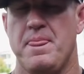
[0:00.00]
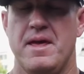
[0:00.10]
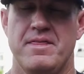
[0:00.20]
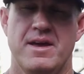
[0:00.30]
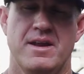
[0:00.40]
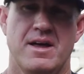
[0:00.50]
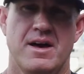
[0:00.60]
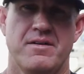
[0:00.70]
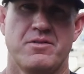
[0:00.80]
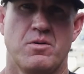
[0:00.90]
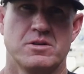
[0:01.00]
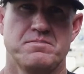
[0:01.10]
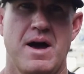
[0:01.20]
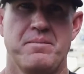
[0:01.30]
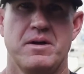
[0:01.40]
and then, uh, of course,
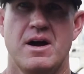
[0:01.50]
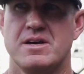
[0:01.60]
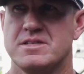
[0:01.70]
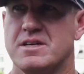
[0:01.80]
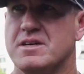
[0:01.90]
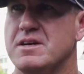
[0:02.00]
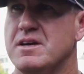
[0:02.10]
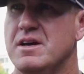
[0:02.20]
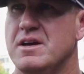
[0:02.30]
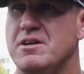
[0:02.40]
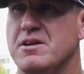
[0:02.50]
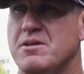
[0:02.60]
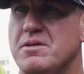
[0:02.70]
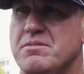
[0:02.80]
Mike Piazza, you know,